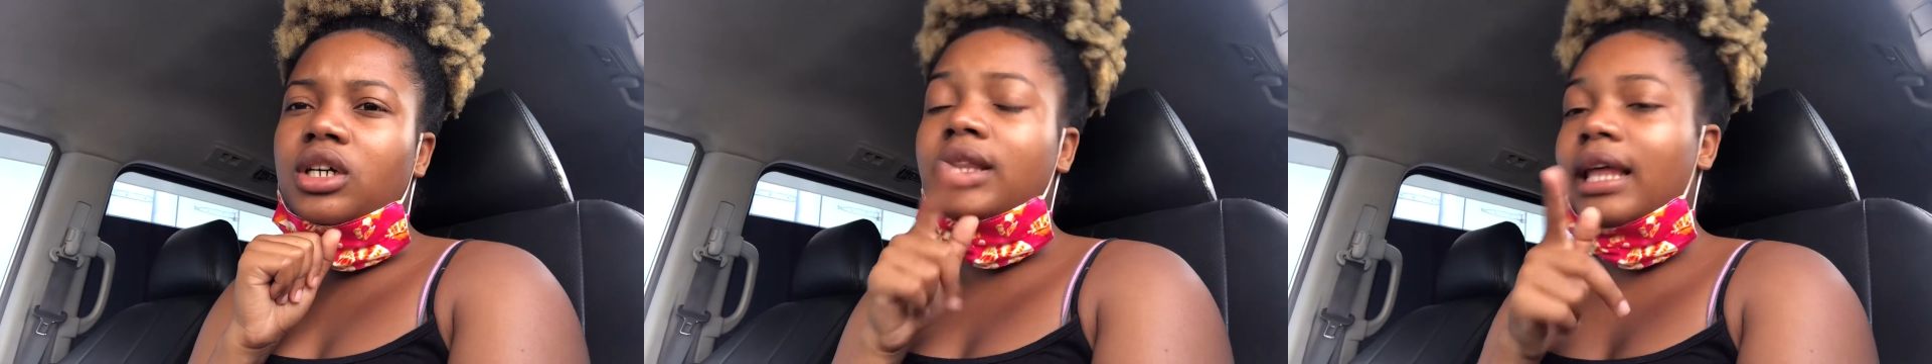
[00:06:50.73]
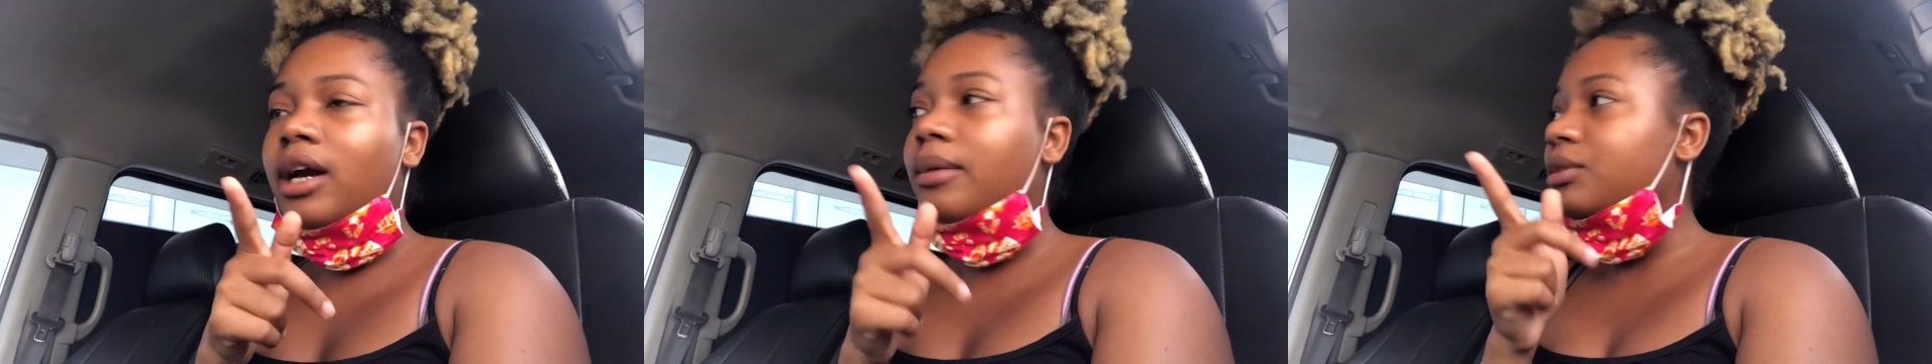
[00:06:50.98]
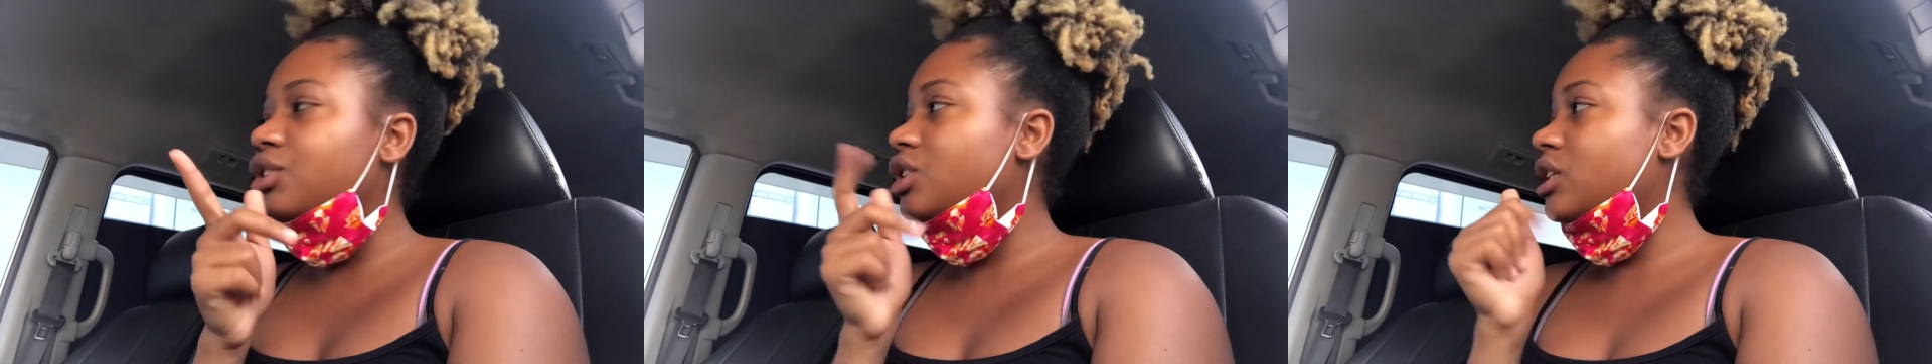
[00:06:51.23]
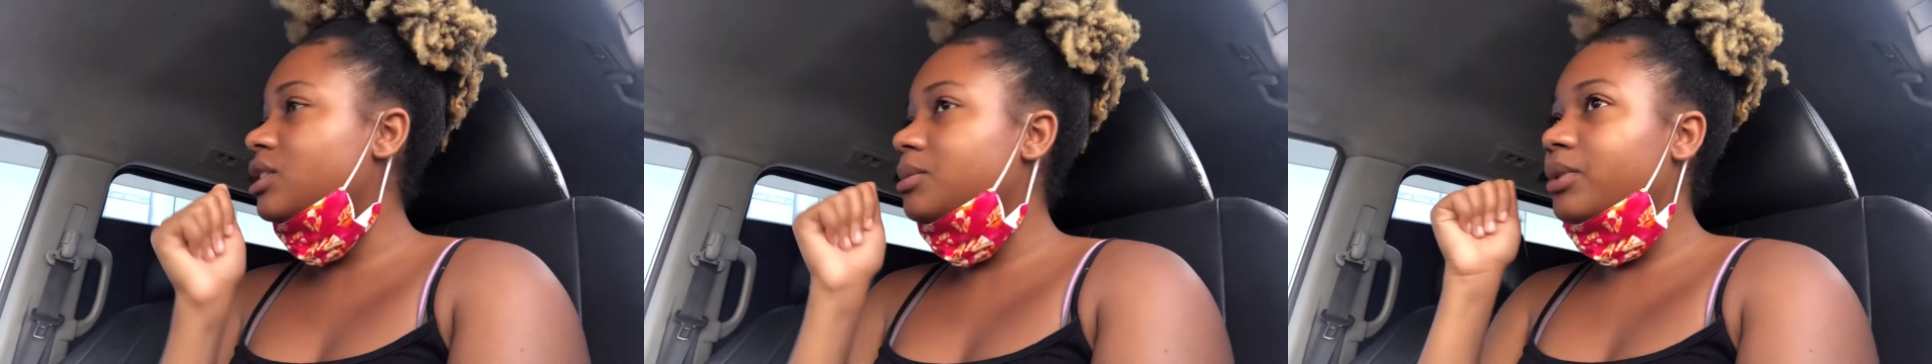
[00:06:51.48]
Like, comment, share,
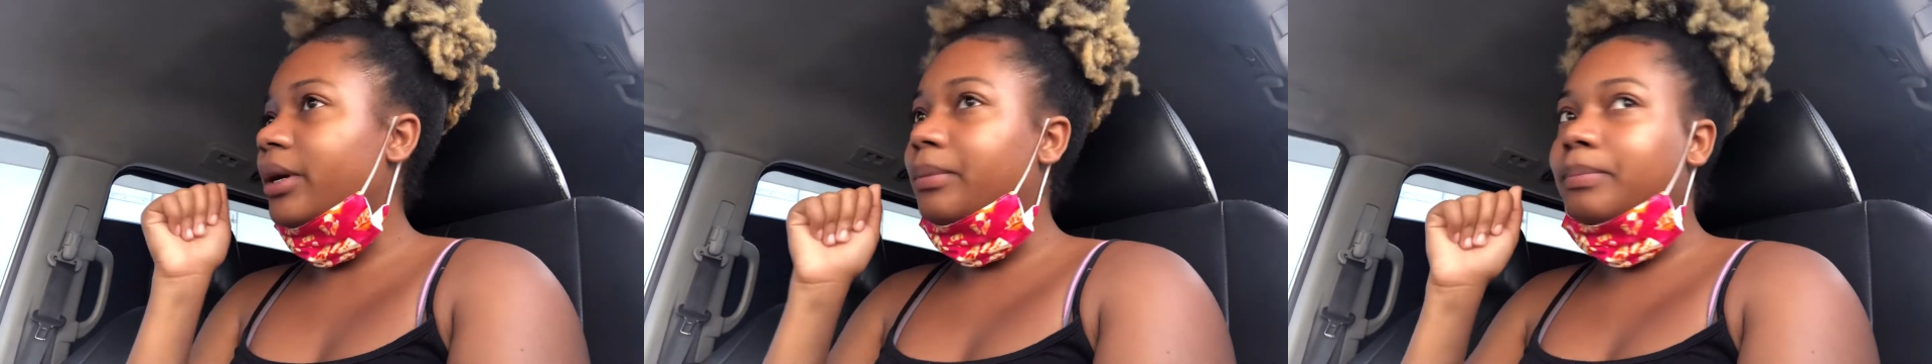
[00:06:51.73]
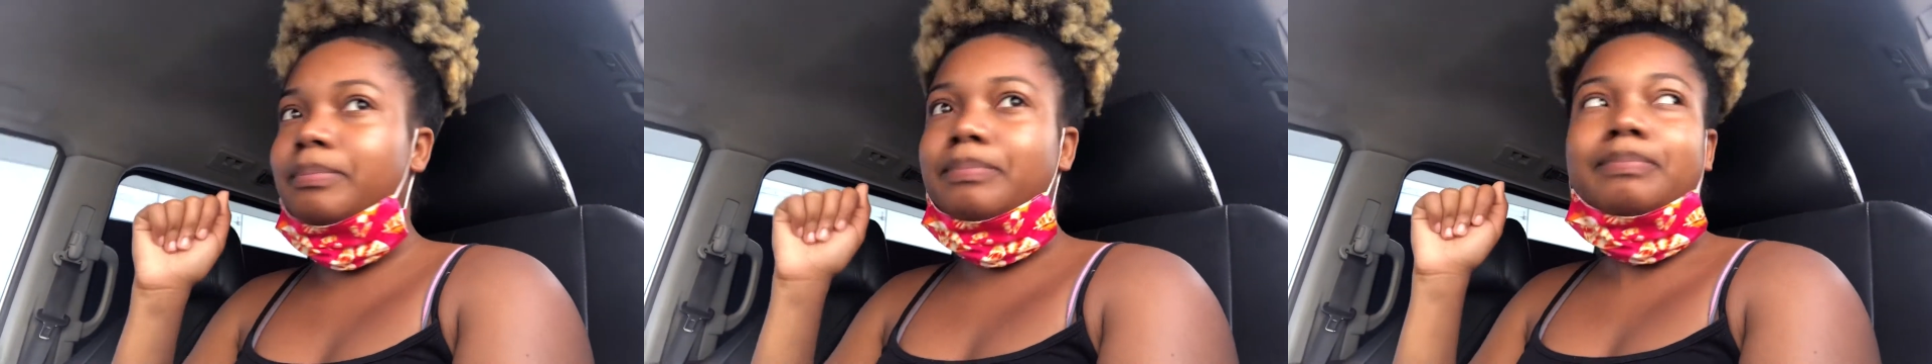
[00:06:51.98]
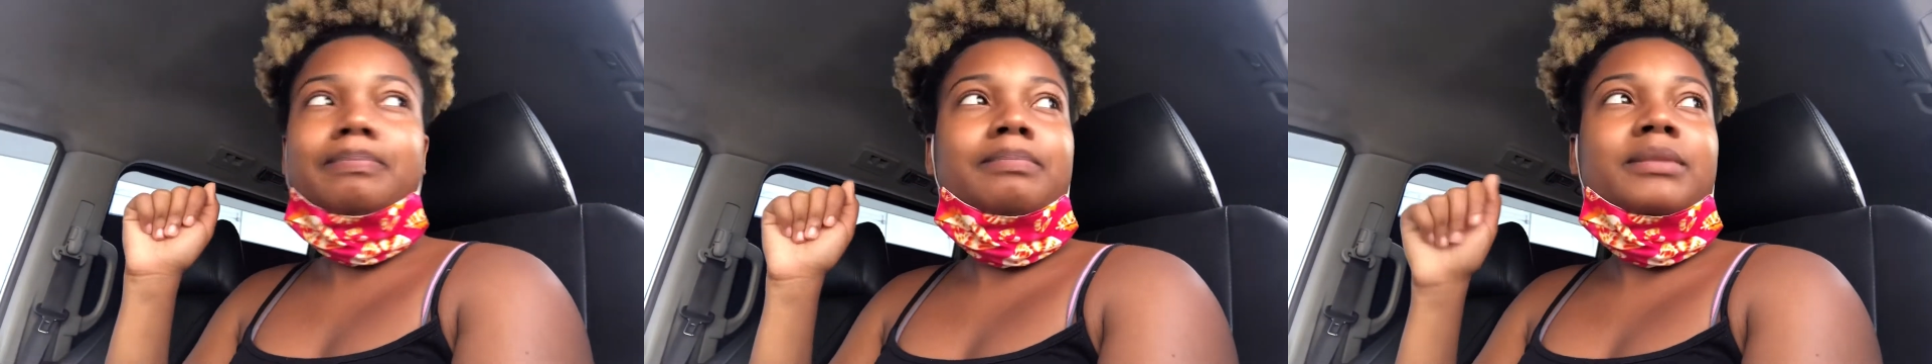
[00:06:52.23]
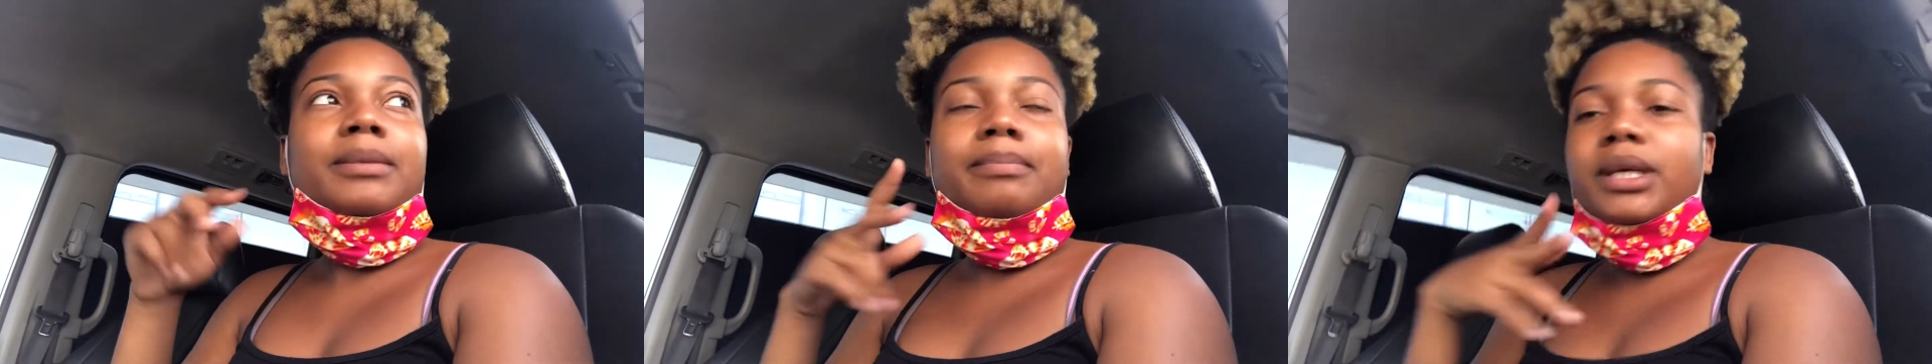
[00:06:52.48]
and subscribe.
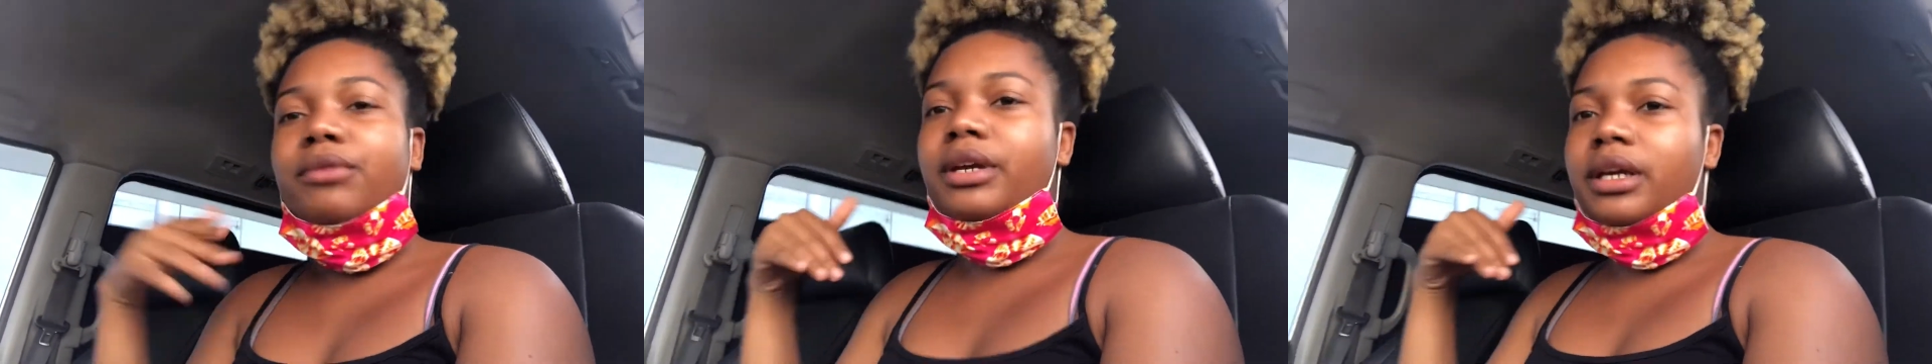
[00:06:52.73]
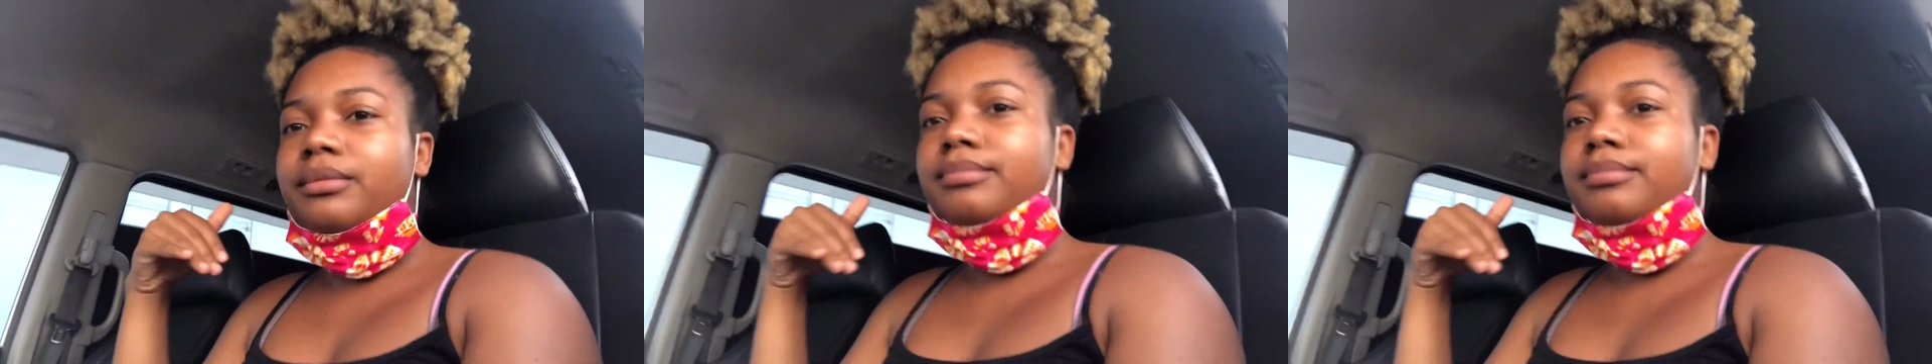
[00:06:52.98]
Period.